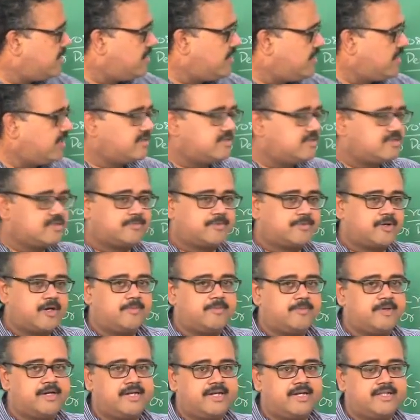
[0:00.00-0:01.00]
and this is a
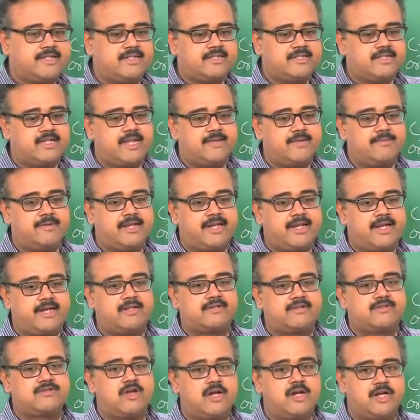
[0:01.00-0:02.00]
probability that the label k
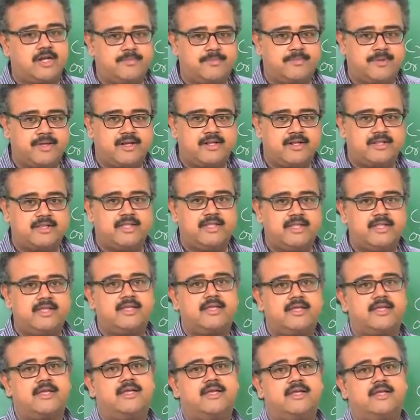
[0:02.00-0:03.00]
does not appear in the
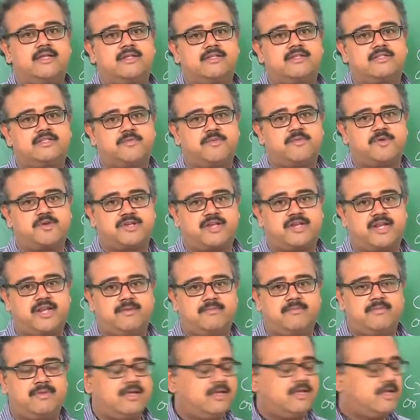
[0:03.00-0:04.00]
distribution
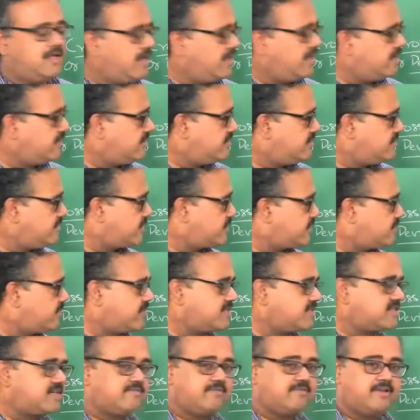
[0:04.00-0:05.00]
M, and this
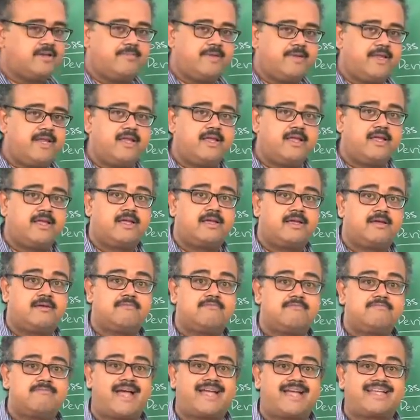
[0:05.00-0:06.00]
expression will be
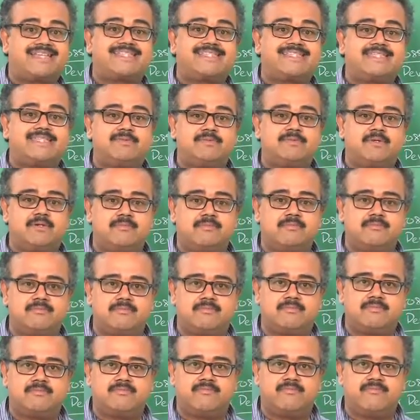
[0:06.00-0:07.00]
maximum
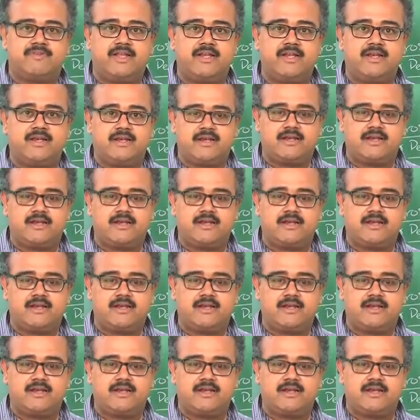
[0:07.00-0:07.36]
when